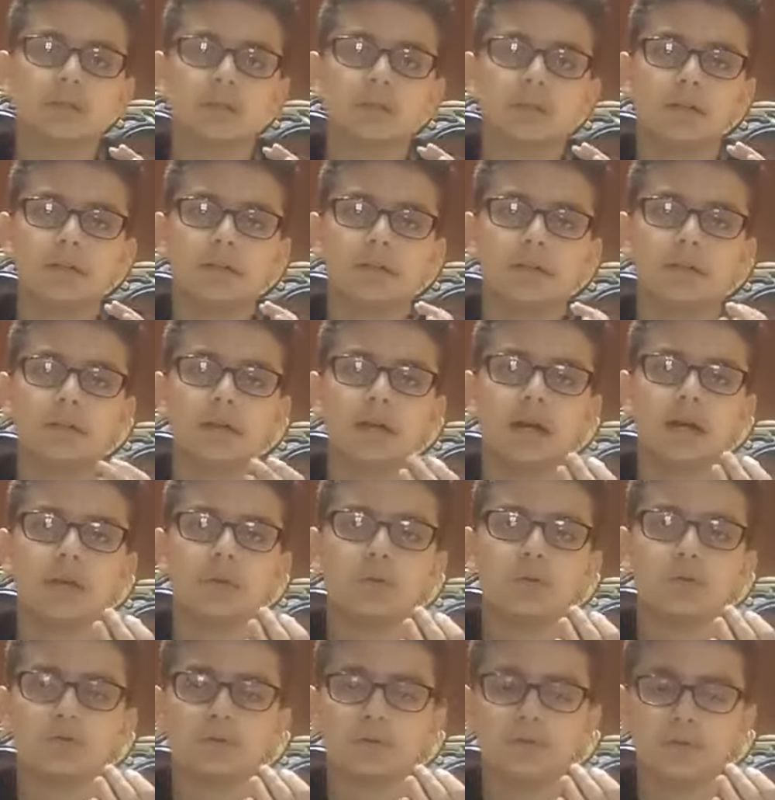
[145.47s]
Now,
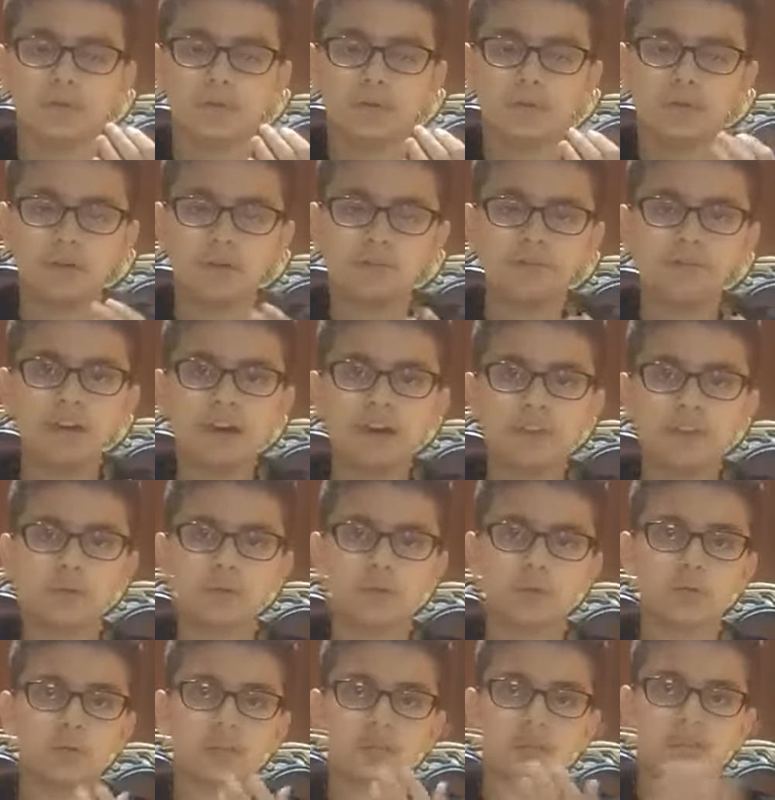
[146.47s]
the father
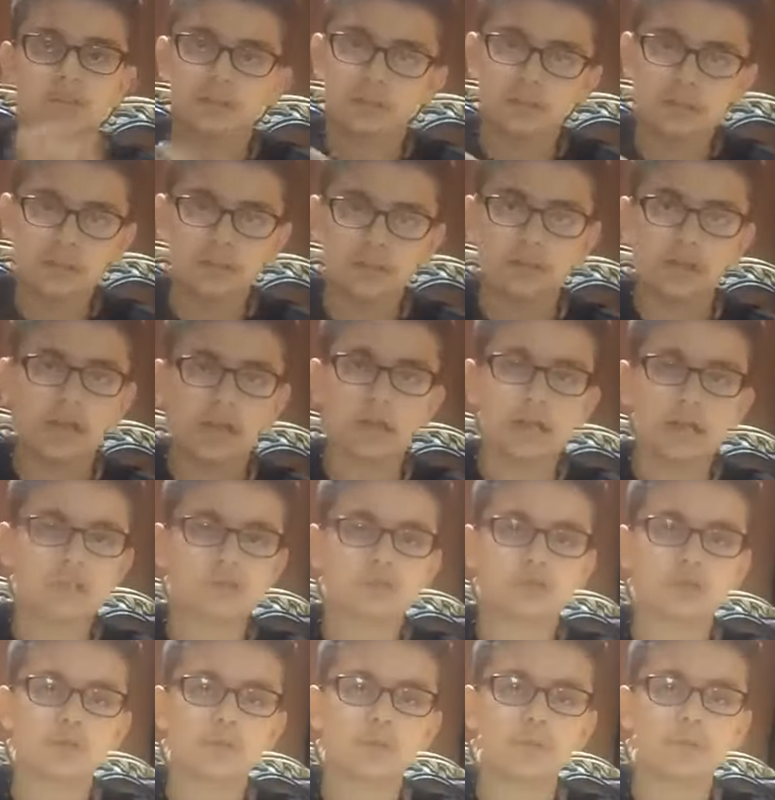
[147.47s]
was
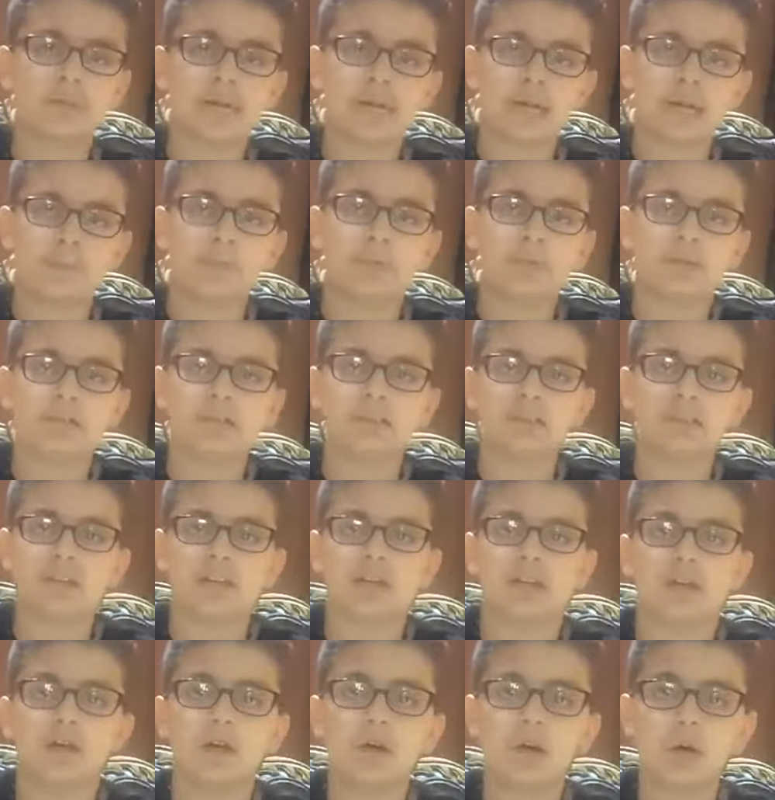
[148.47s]
extremely happy. He's like,
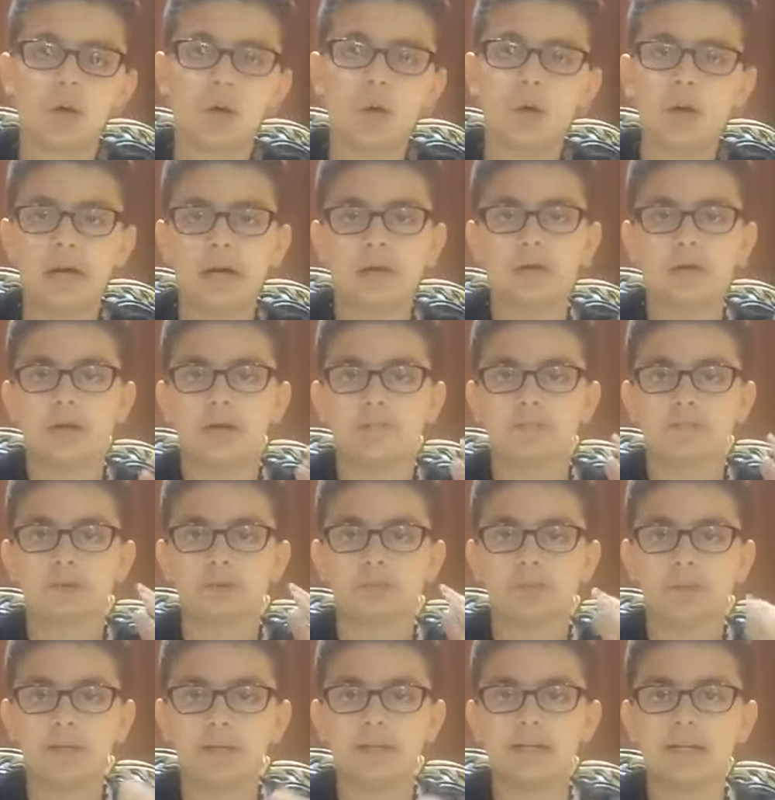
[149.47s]
oh, I don't have to pay
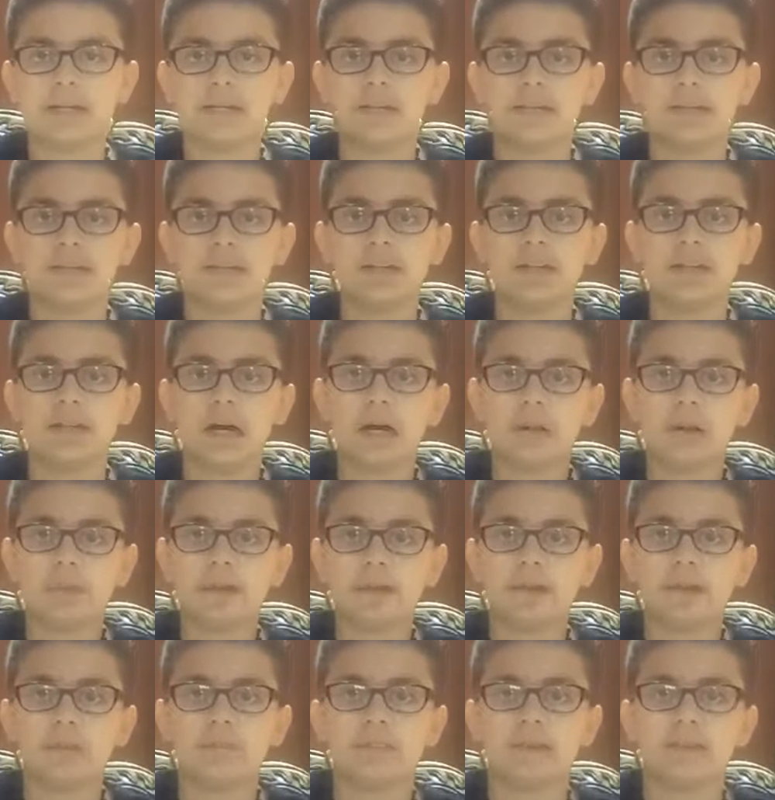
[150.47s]
anything. I'm going to get
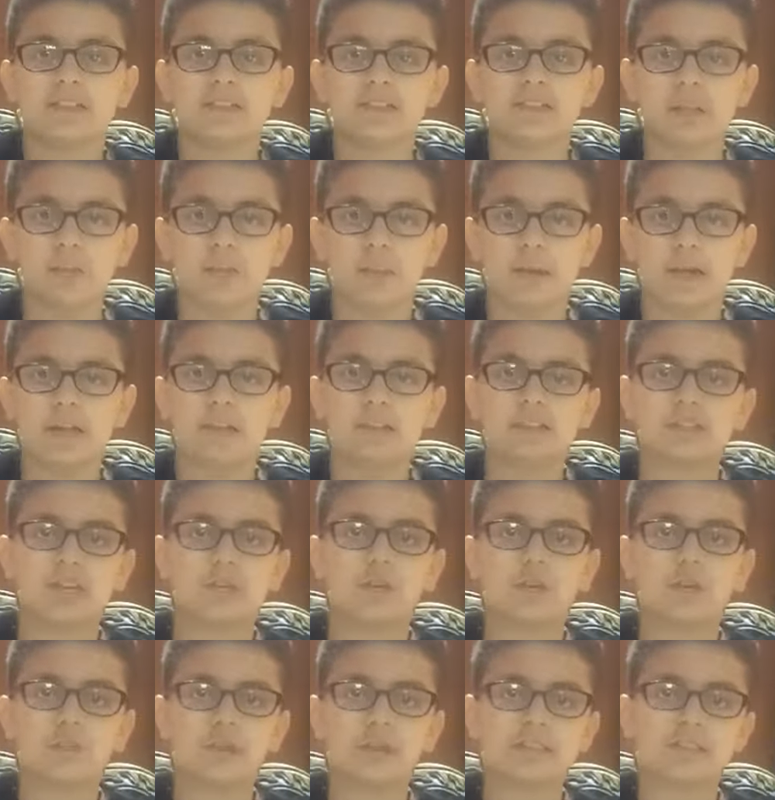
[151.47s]
my son back because I know my
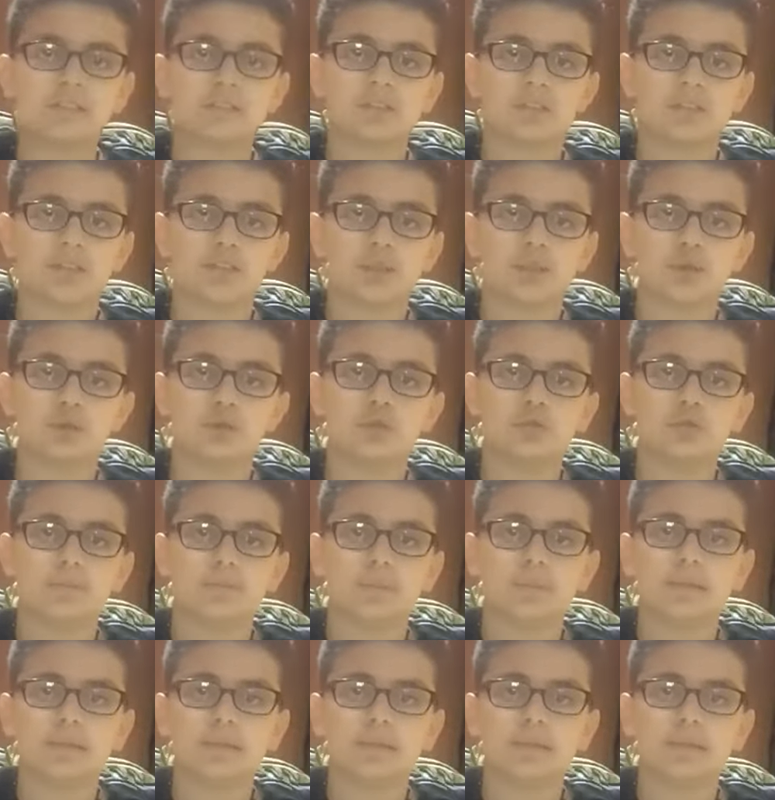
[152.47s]
son's going to choose me.